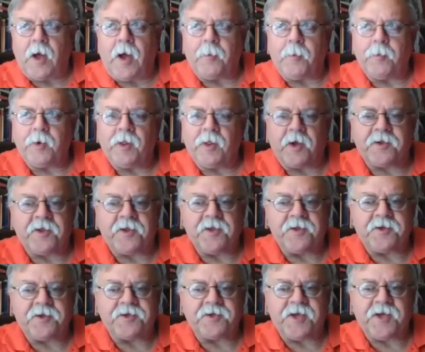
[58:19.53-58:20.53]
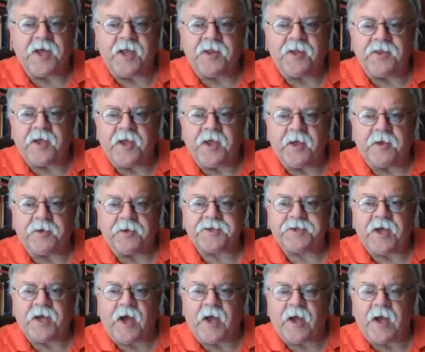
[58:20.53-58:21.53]
I'm reluctant to say anything
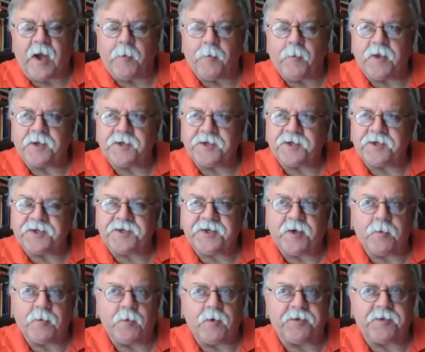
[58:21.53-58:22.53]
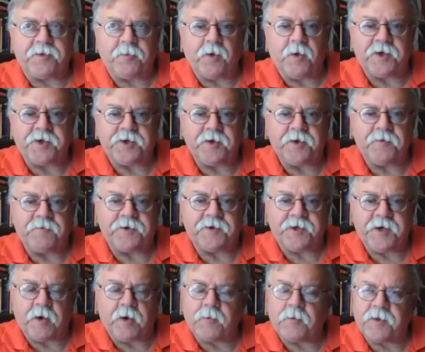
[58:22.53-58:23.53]
else. I, I want to just sit with what you've
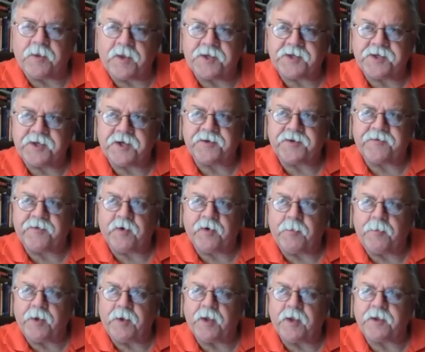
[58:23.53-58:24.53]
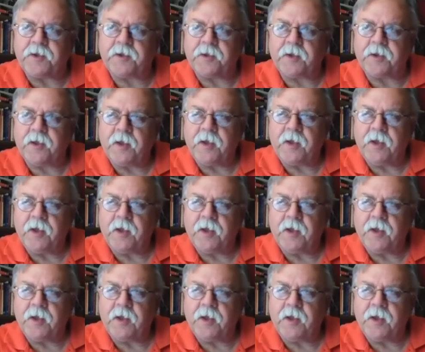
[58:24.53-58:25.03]
shared with us just for a minute.